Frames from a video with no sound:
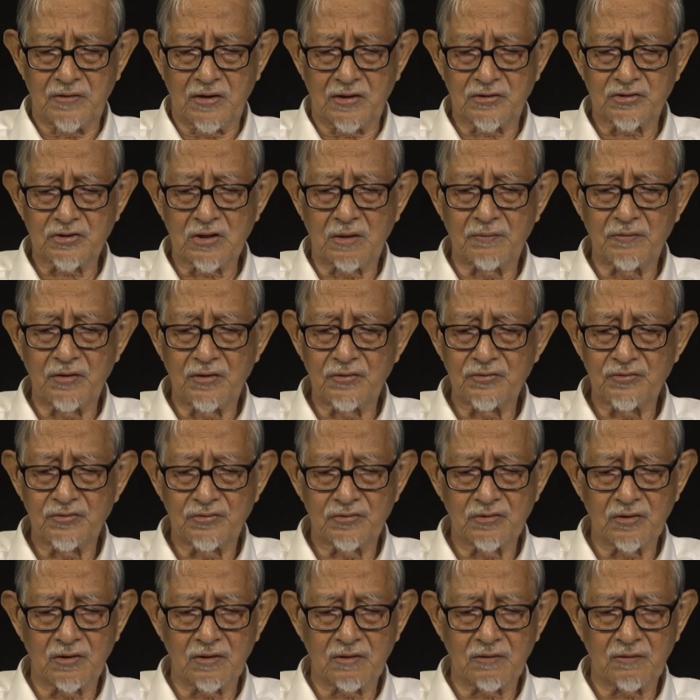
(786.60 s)

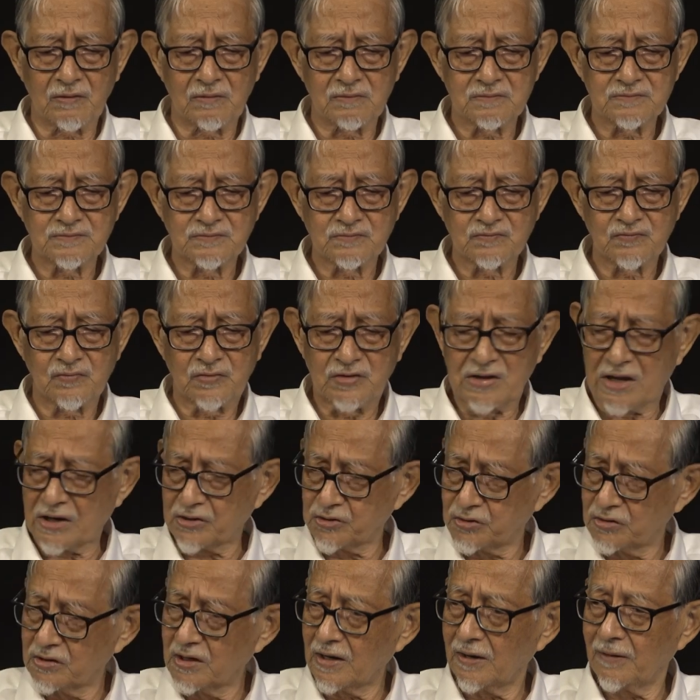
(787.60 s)
Assamese uh,
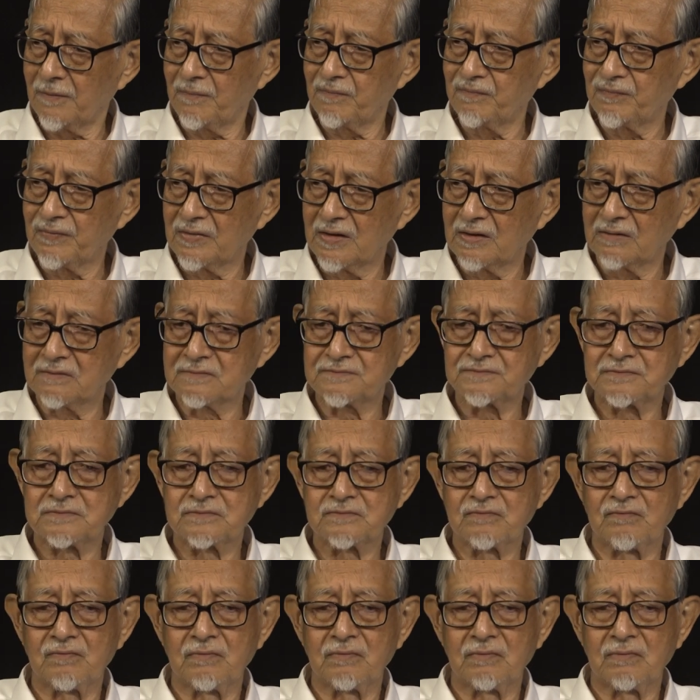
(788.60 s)
national
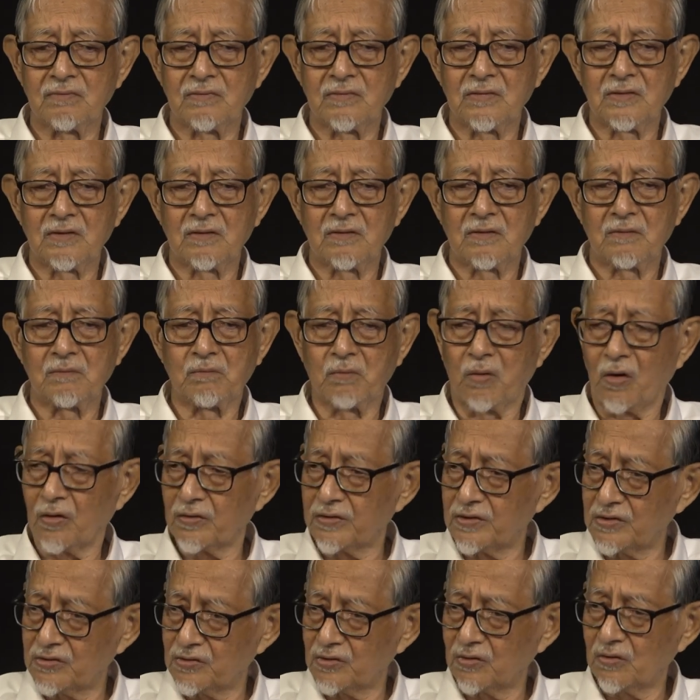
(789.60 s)

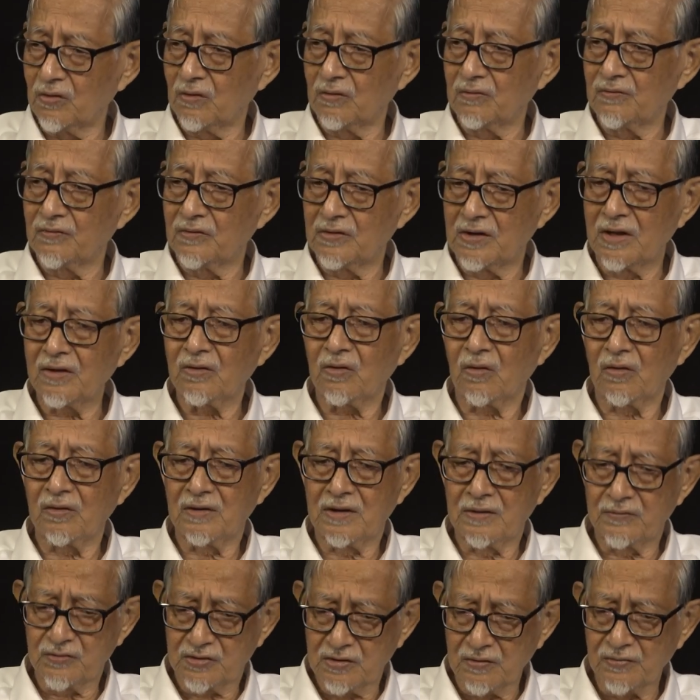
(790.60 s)
bodies, you know, they call
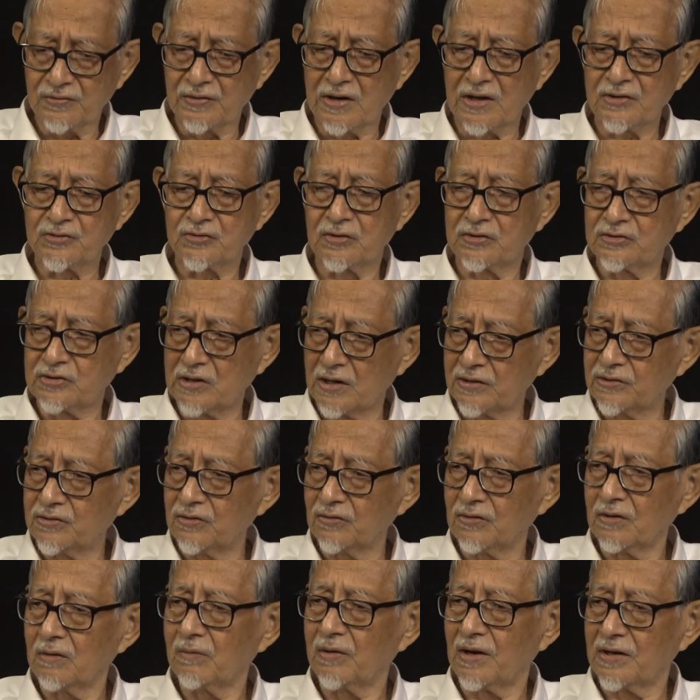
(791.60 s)
themselves National
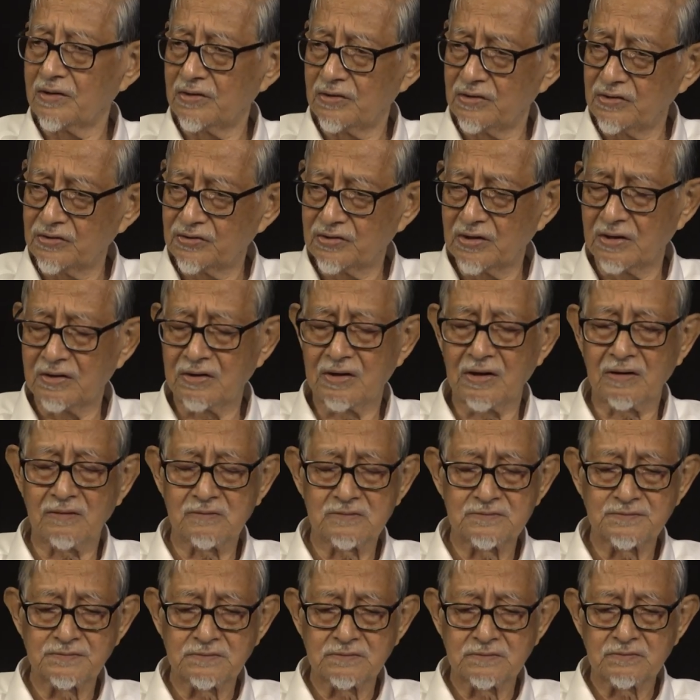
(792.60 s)
Jatyatavadi Dissenter.
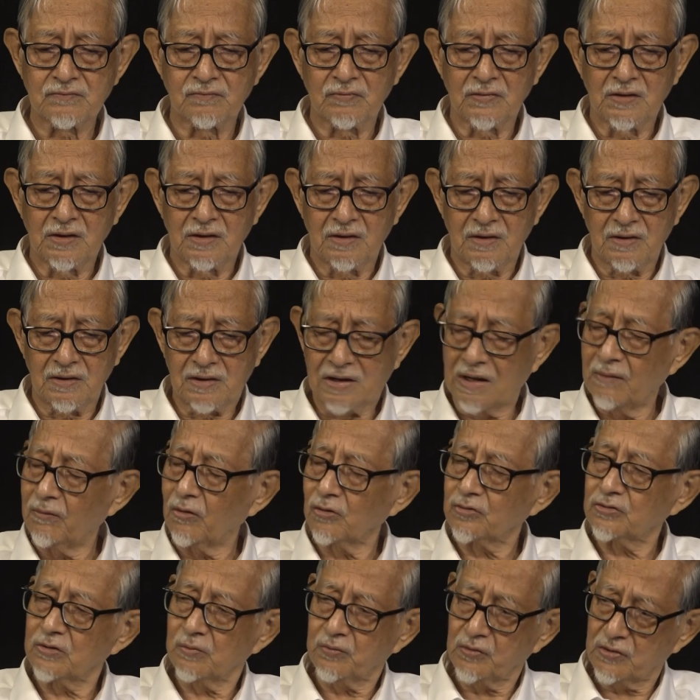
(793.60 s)
They've
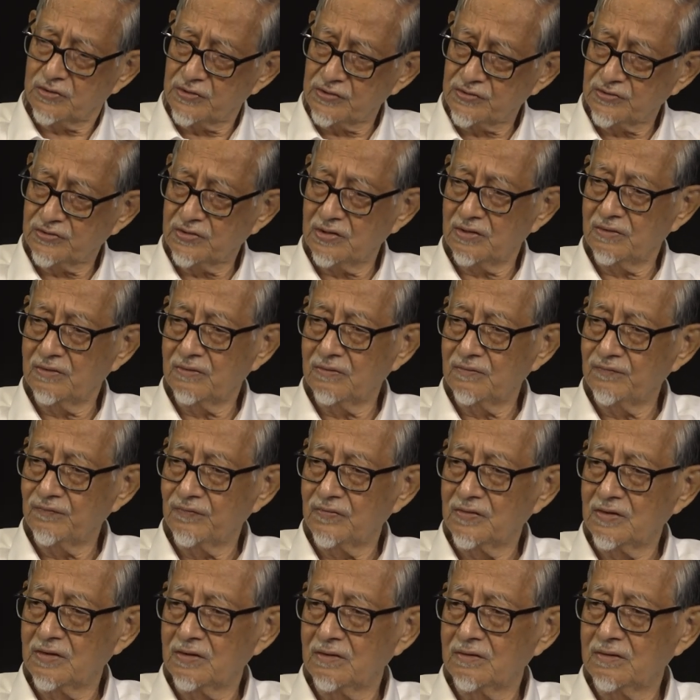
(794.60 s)
also protested
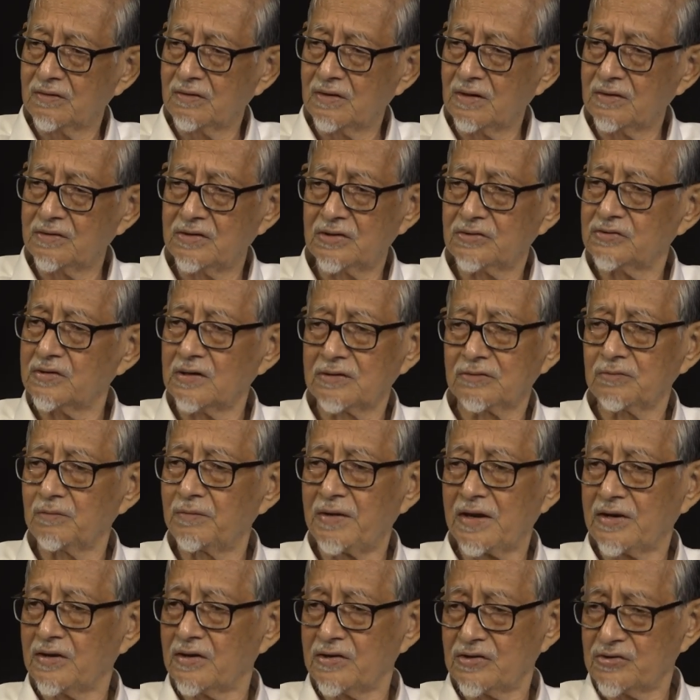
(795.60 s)
that this doesn't
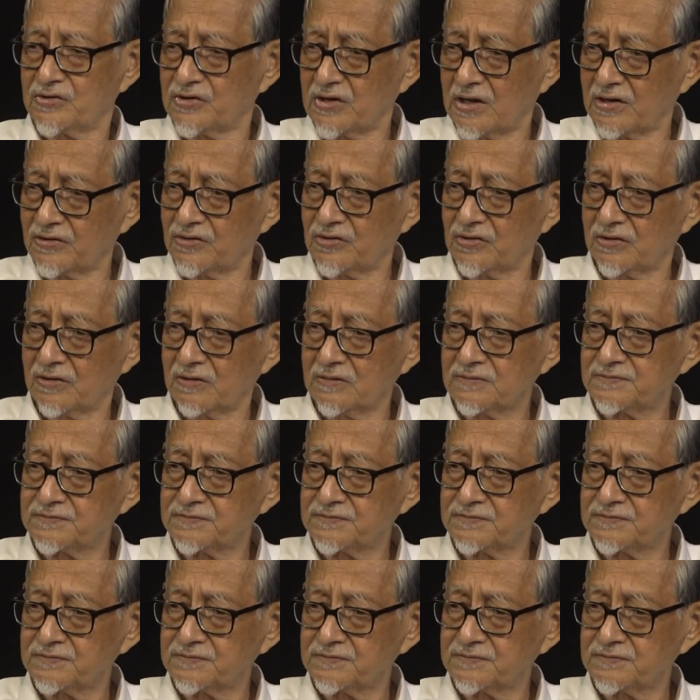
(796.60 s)
make any sense.